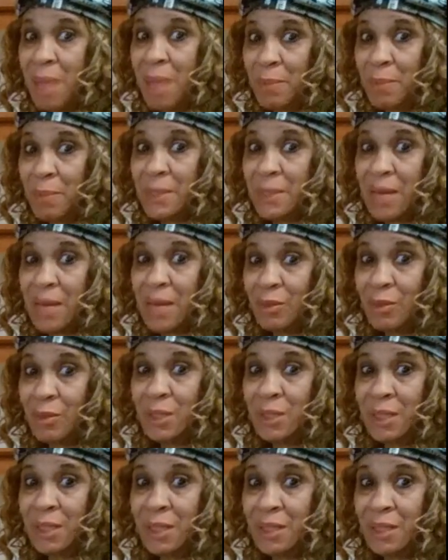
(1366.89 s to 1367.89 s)
baked potato
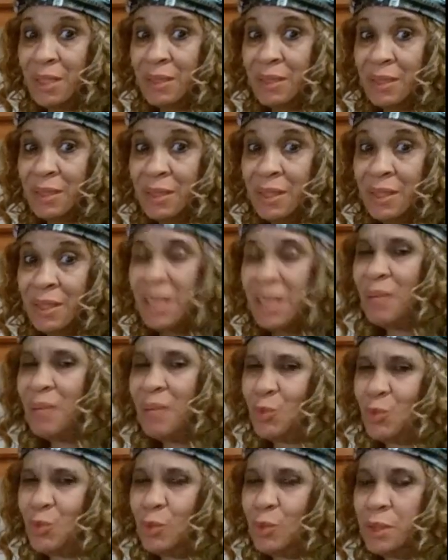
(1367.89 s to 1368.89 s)
did, and
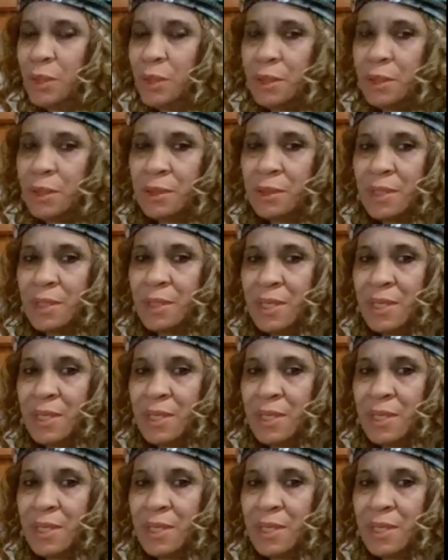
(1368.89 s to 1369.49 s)
I'm sure it does,